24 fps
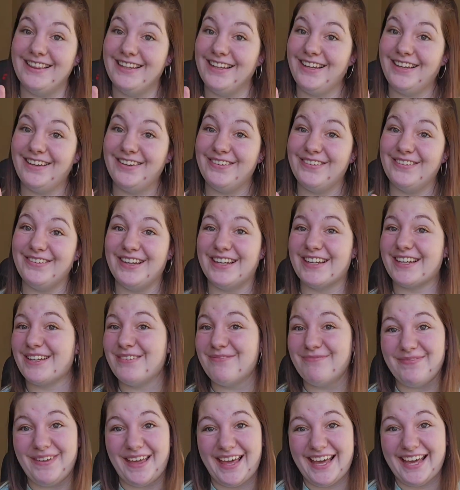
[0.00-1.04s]
Hello,
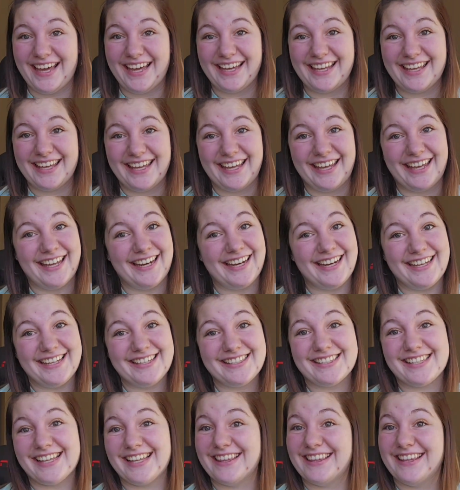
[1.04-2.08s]
welcome back. It
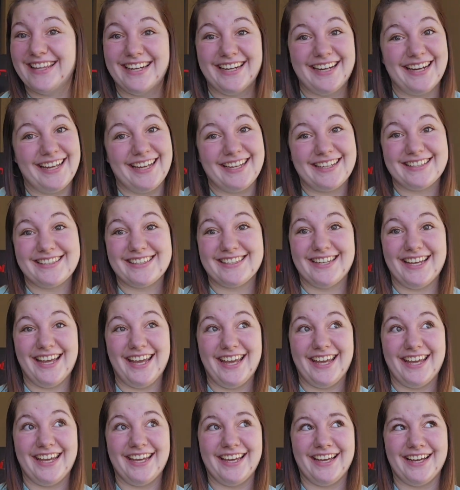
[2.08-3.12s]
is the next
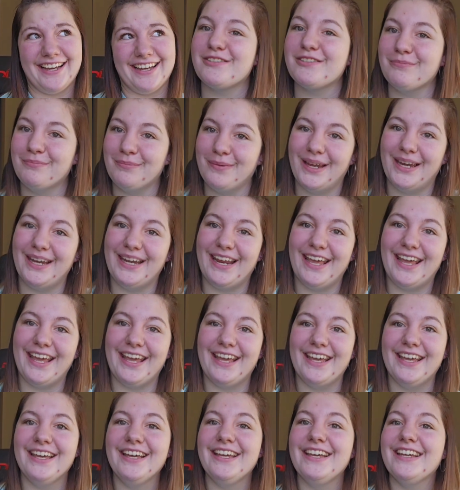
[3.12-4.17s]
day. It is
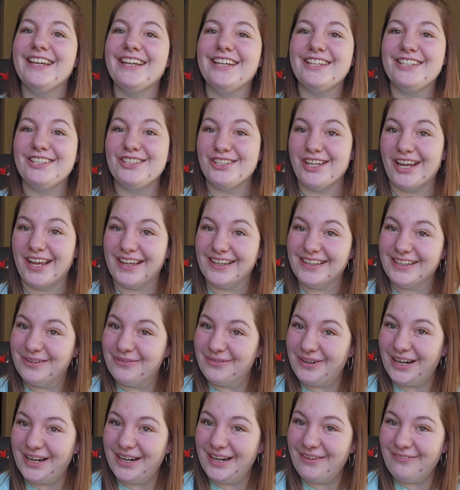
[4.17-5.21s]
Monday,
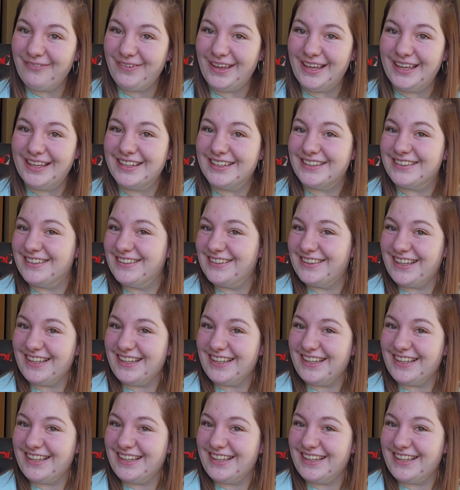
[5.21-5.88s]
January 5th,